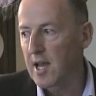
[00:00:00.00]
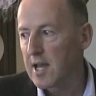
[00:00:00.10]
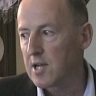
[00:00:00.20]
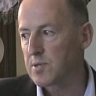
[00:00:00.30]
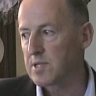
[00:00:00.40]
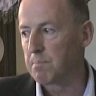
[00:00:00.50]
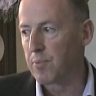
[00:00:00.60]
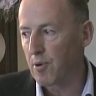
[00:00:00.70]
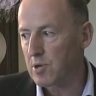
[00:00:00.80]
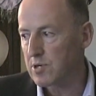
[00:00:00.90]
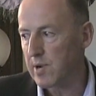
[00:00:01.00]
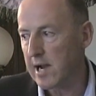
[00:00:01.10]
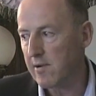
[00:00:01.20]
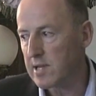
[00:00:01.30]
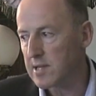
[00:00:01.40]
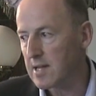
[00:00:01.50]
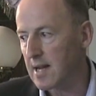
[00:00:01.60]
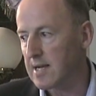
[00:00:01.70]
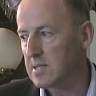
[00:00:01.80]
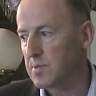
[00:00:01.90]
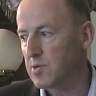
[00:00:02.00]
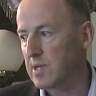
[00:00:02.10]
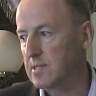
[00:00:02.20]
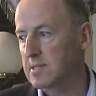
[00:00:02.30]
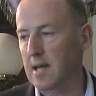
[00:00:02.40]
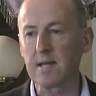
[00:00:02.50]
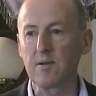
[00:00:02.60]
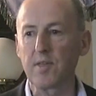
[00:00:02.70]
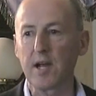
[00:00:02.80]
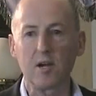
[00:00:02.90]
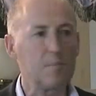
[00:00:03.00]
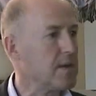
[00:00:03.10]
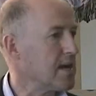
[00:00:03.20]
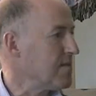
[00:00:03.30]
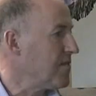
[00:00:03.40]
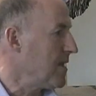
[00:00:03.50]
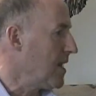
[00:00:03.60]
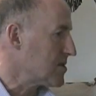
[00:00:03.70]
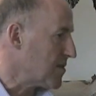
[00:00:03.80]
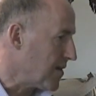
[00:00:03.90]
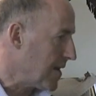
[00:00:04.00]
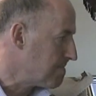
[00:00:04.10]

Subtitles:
it was the border area that lies between psychotherapy and philosophy,